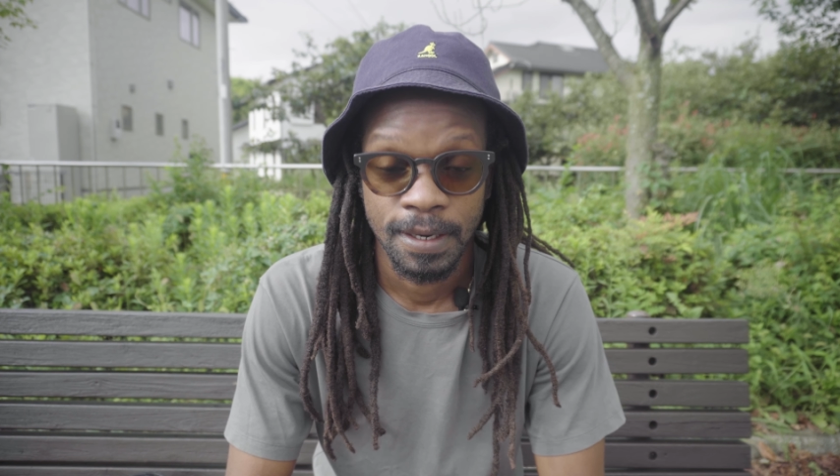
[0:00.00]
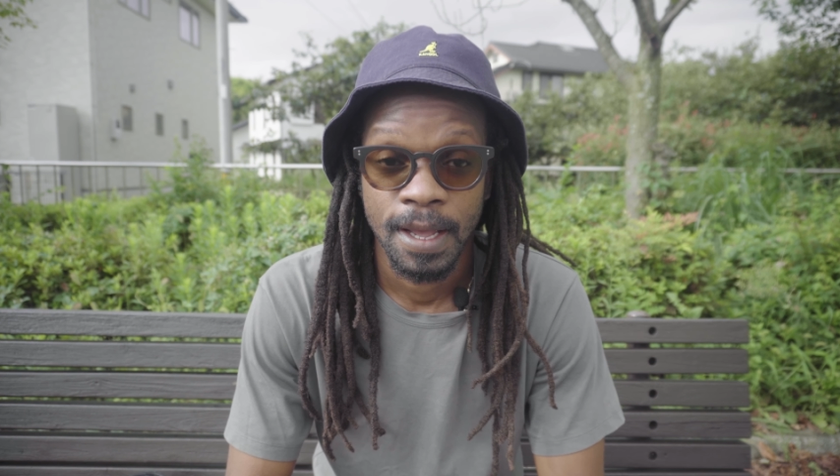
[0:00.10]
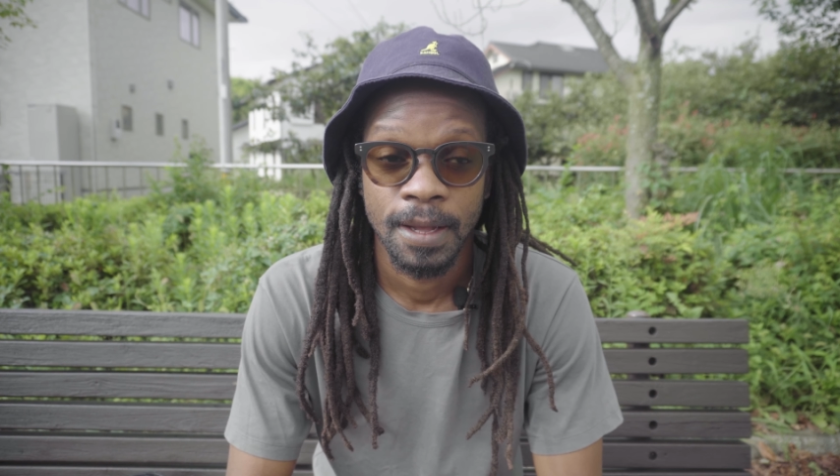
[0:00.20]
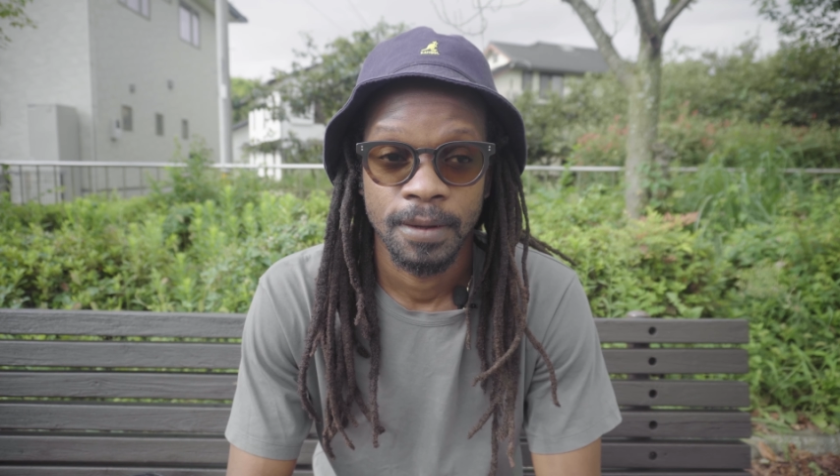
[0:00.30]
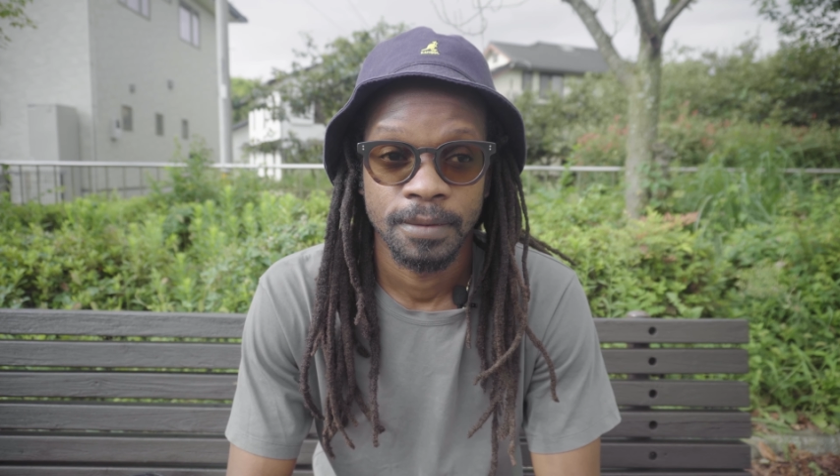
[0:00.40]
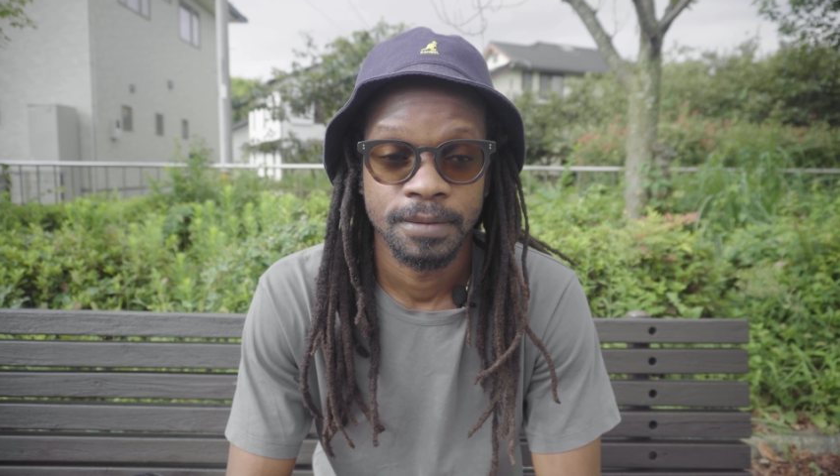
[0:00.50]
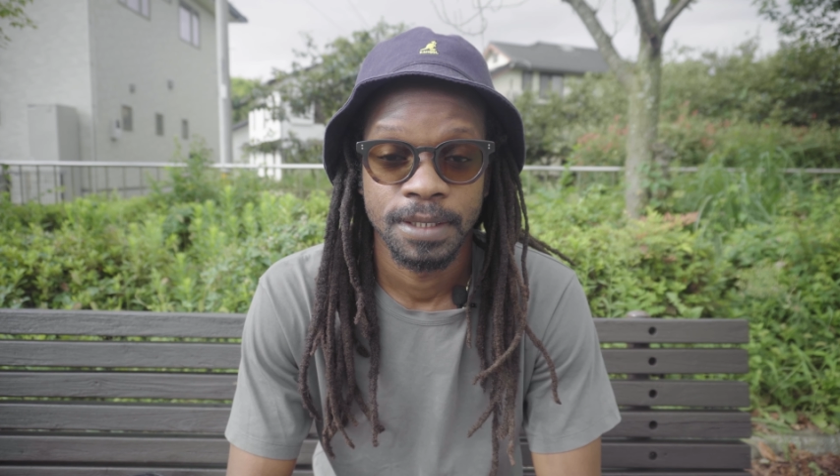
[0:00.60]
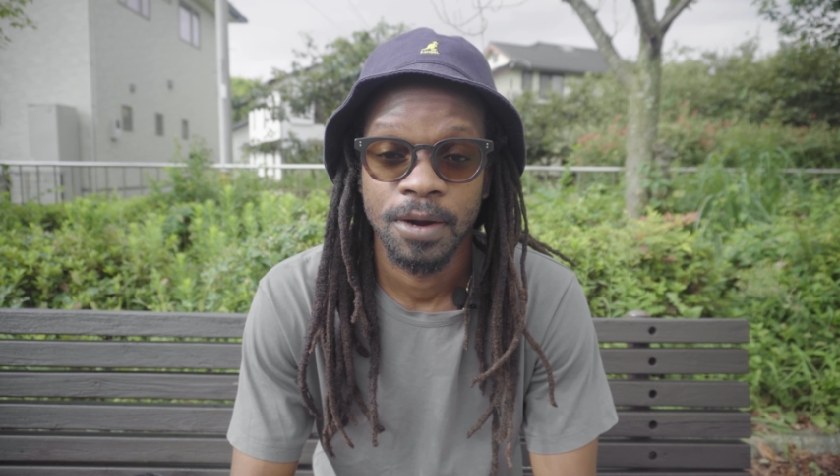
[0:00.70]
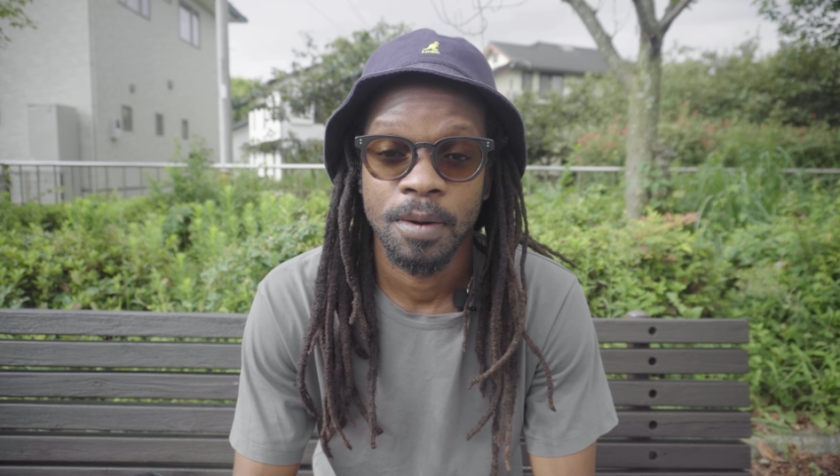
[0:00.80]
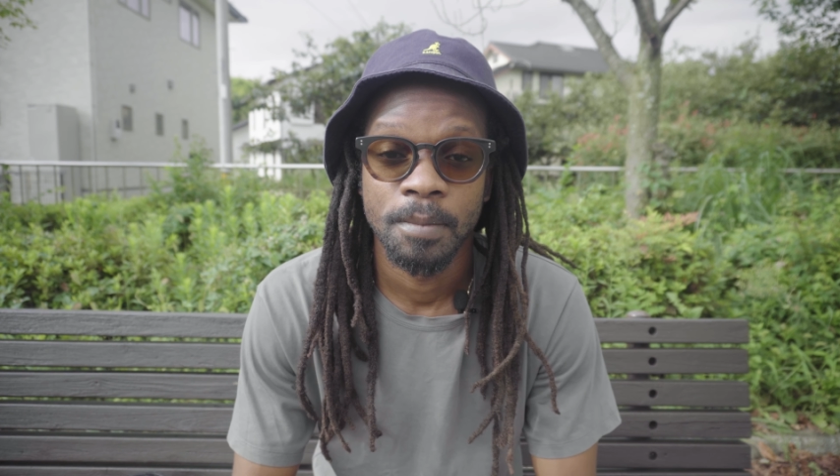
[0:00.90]
Now,
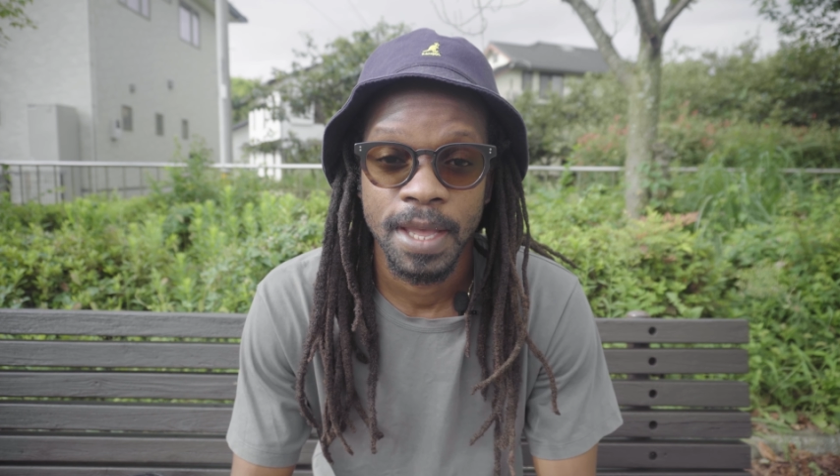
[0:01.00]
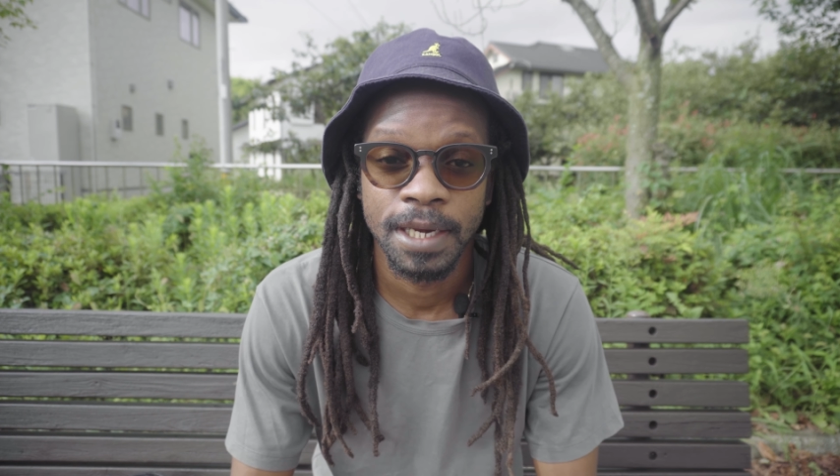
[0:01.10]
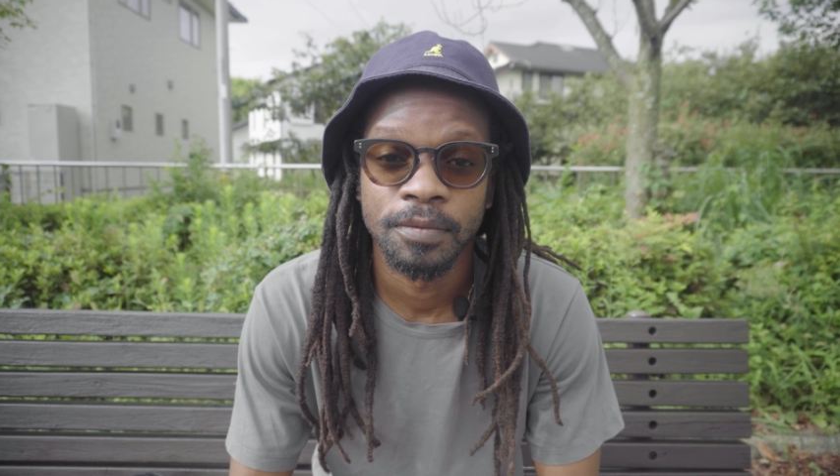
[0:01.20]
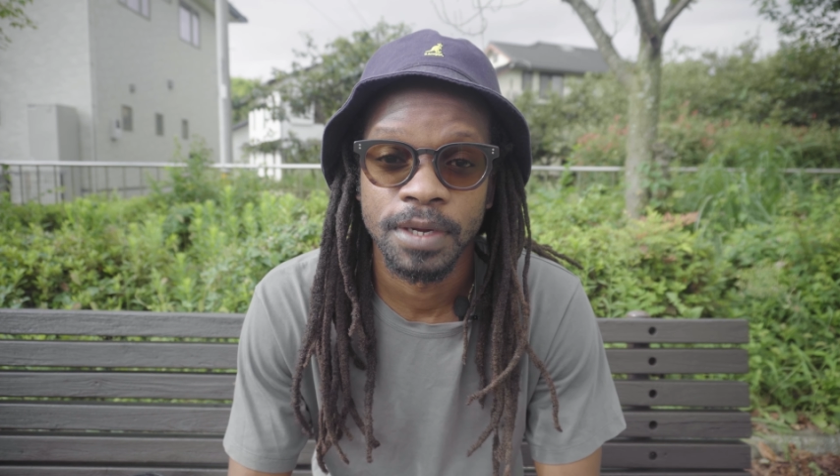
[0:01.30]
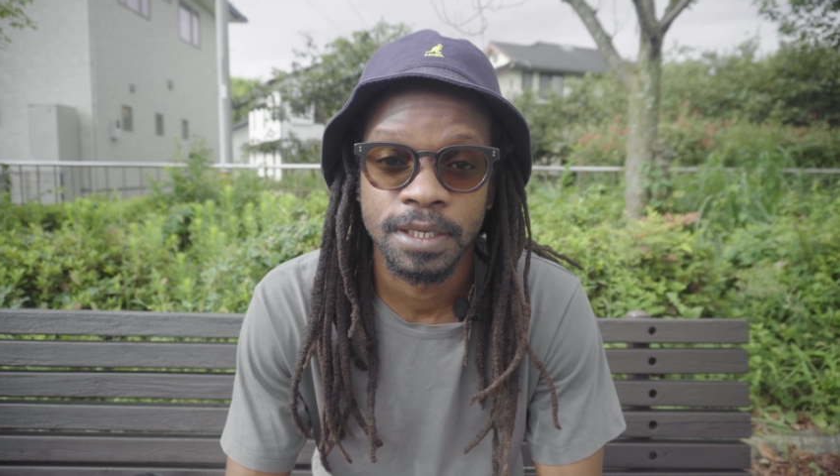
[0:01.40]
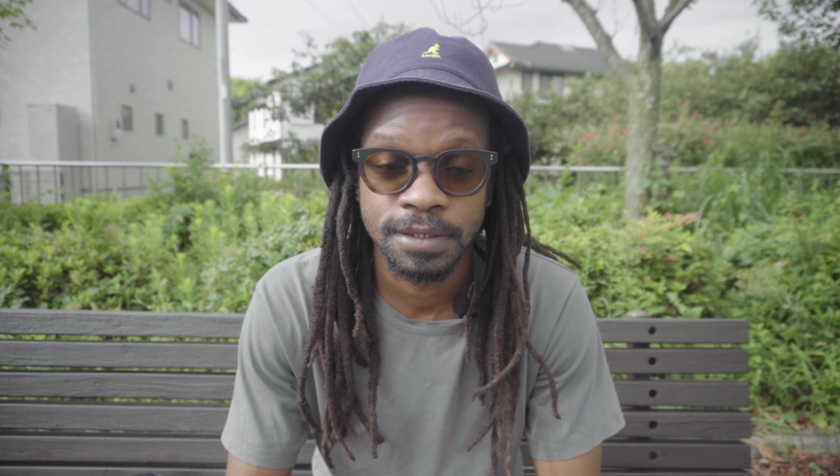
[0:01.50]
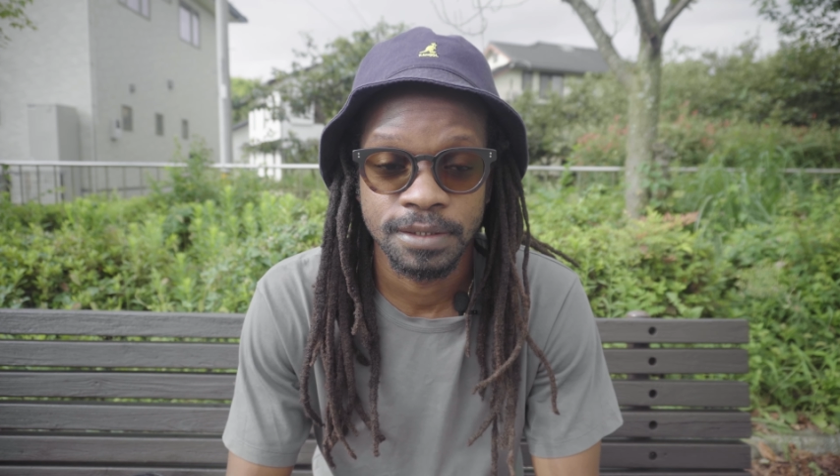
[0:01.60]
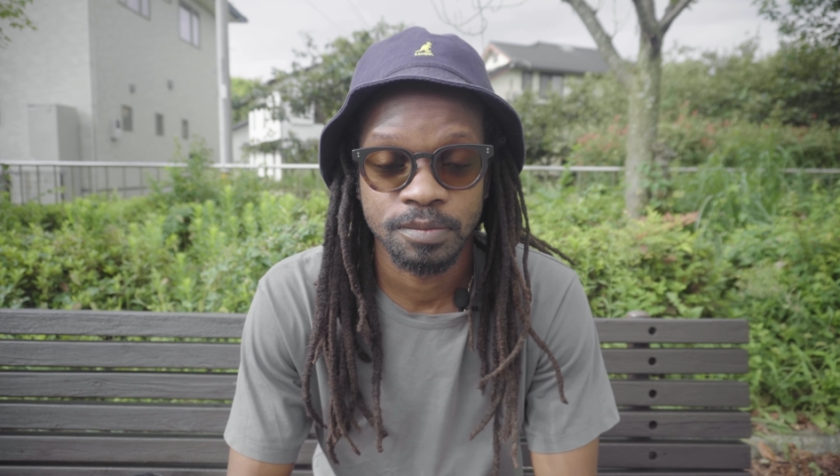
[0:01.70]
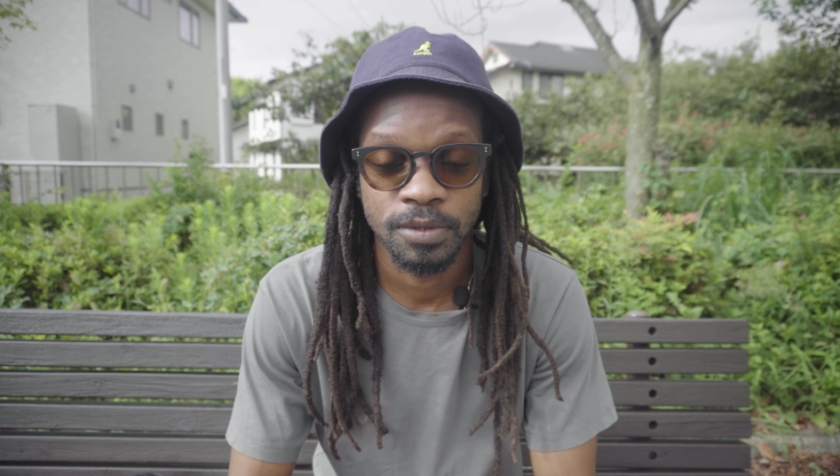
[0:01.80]
there are many reasons,